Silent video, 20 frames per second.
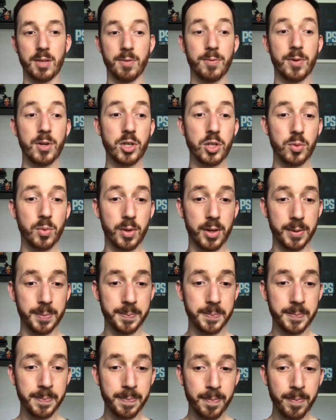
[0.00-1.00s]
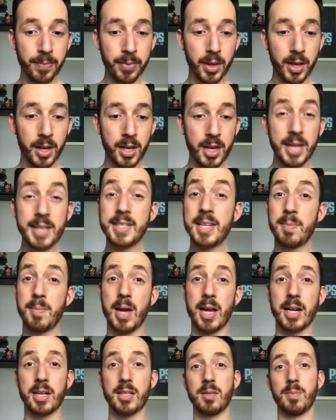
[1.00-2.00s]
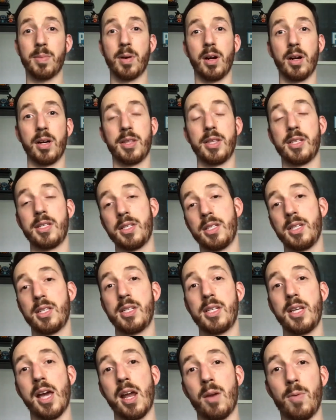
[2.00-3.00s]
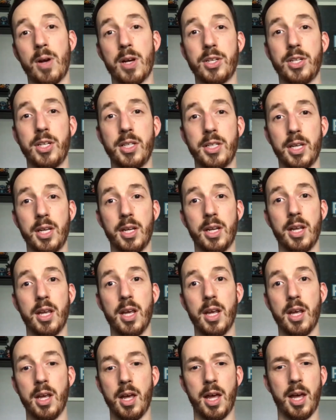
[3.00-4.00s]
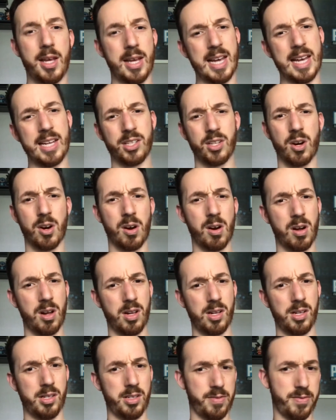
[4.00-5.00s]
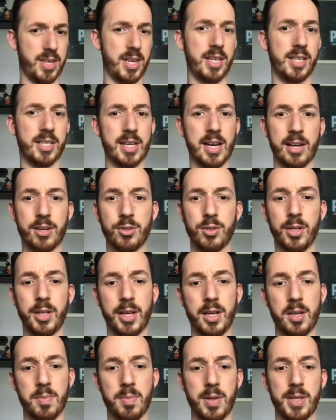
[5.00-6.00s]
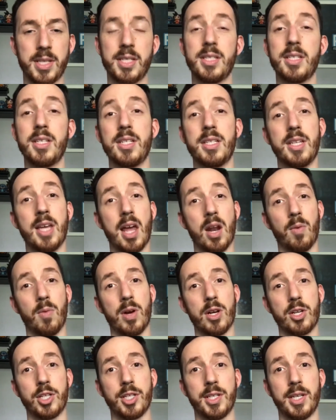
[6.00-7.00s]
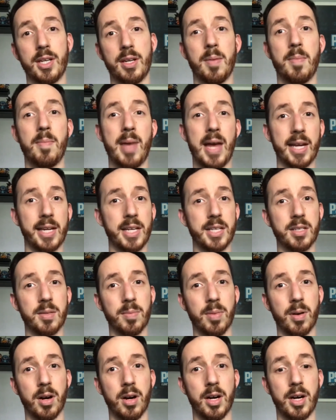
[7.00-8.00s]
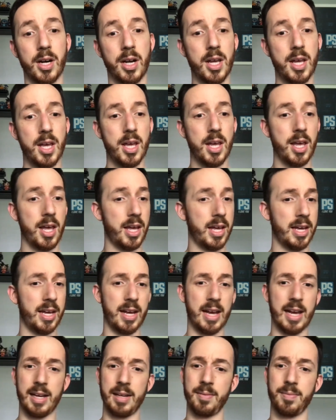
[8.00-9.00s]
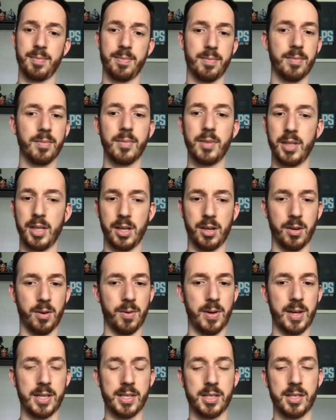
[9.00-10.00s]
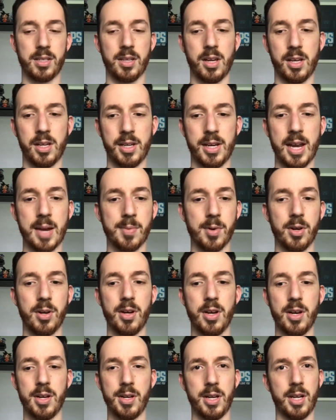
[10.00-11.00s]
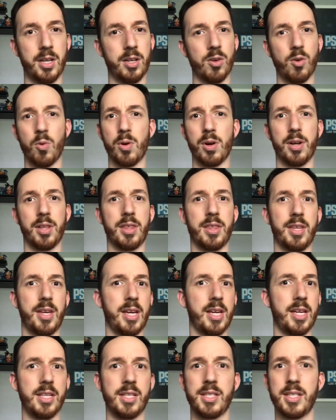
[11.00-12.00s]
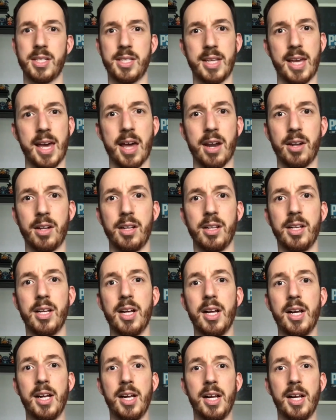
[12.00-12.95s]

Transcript: The first one is at Magnuson Park. This is in Seattle, Washington, as are all of these actually. But this is in Seattle, Washington, Magnuson Park. It's a neighborhood in northeast Seattle.